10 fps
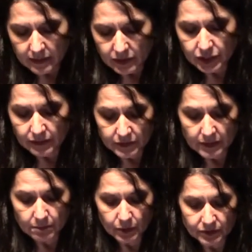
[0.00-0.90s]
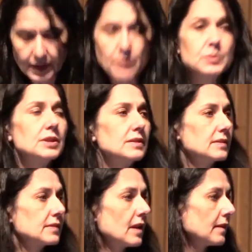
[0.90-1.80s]
the shifting
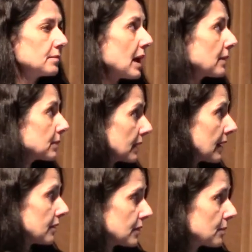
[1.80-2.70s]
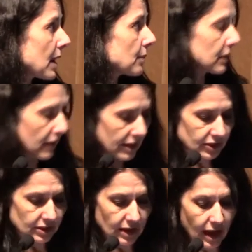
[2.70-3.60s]
perceptions of our
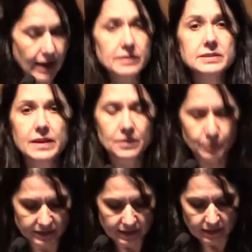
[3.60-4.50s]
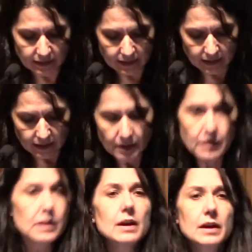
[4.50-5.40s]
population on death with dignity,
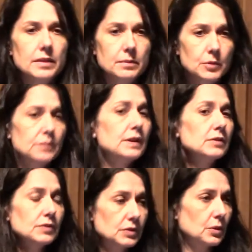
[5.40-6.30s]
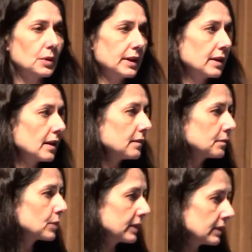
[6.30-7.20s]
the moving story
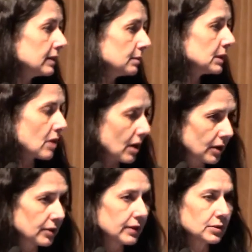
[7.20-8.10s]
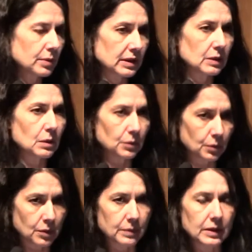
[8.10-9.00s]
of Brittany Menard, the
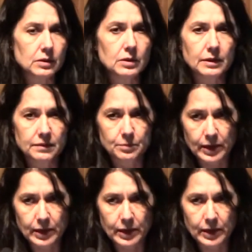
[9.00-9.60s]
20-year-old woman